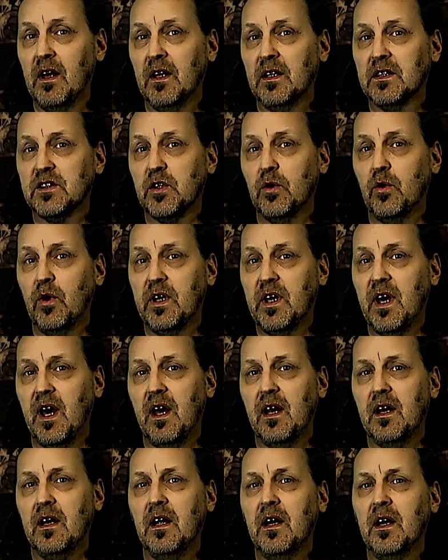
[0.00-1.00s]
So
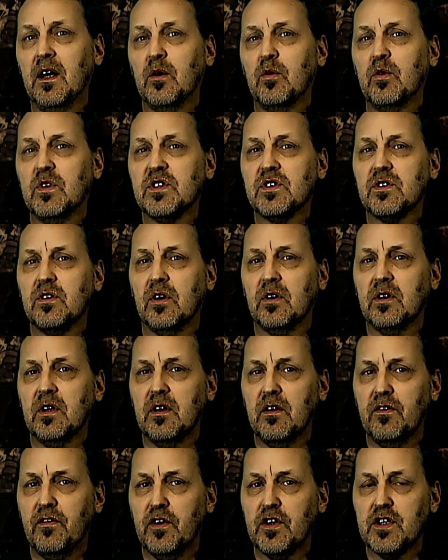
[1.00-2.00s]
again we start in
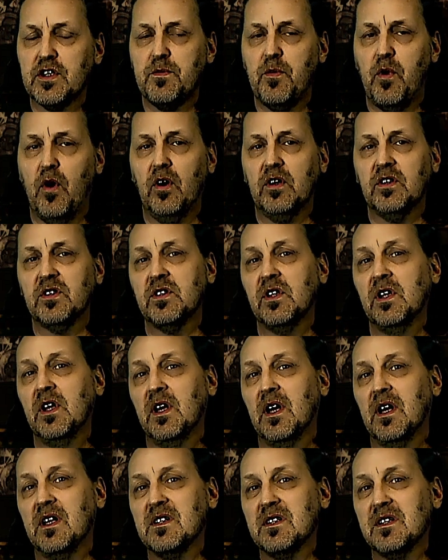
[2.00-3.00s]
the first box
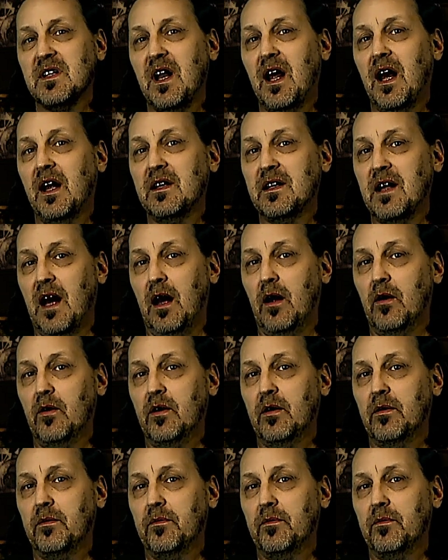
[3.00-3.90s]
and slide down,